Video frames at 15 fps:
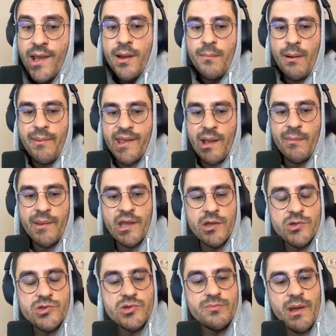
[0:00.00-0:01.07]
By becoming a
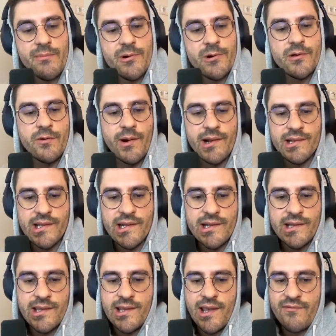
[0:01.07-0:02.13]
YouTube member, you are
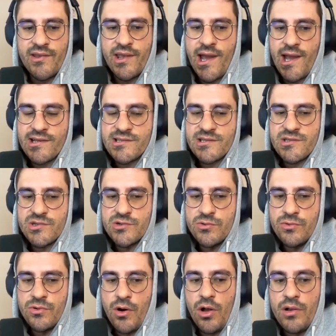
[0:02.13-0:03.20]
literally giving access
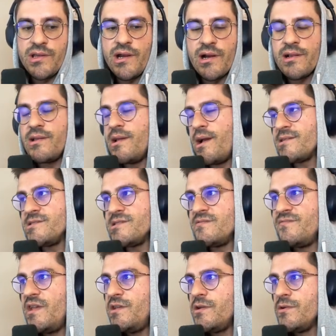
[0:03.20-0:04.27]
to all the early access
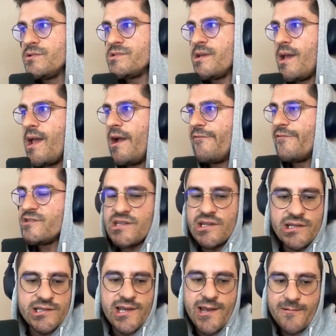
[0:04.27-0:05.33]
videos every
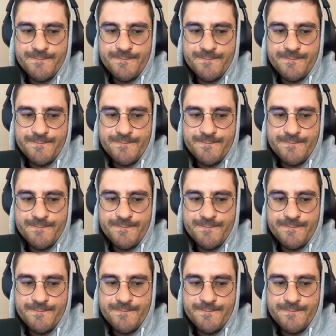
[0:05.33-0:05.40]
single day.